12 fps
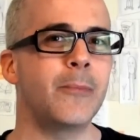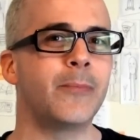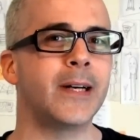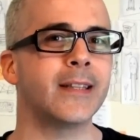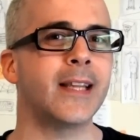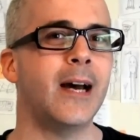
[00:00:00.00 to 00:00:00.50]

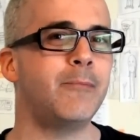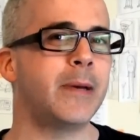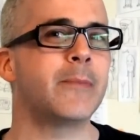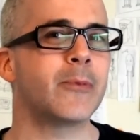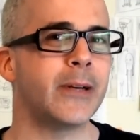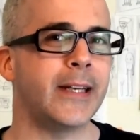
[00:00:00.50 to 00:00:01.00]
but that
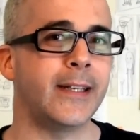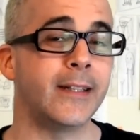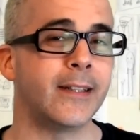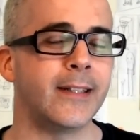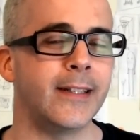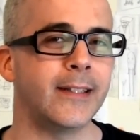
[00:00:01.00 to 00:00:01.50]
memory
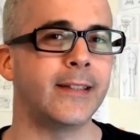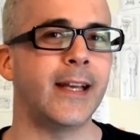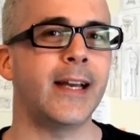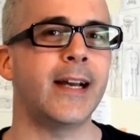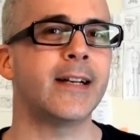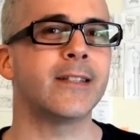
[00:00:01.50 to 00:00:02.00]

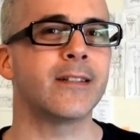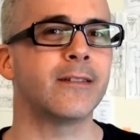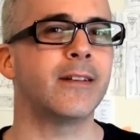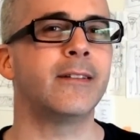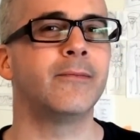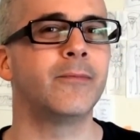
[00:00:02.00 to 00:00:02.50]
has
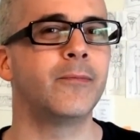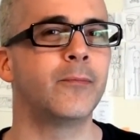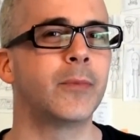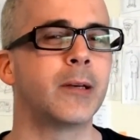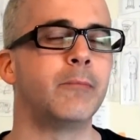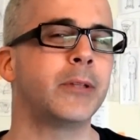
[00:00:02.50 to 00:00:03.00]

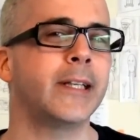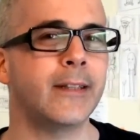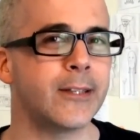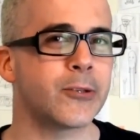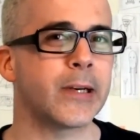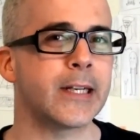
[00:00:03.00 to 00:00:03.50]

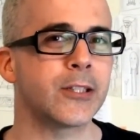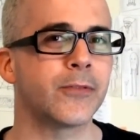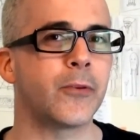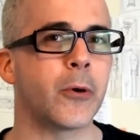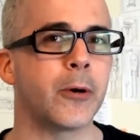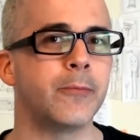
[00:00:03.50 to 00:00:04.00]
completely
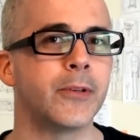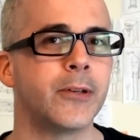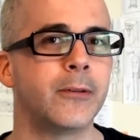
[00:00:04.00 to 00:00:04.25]
transformed.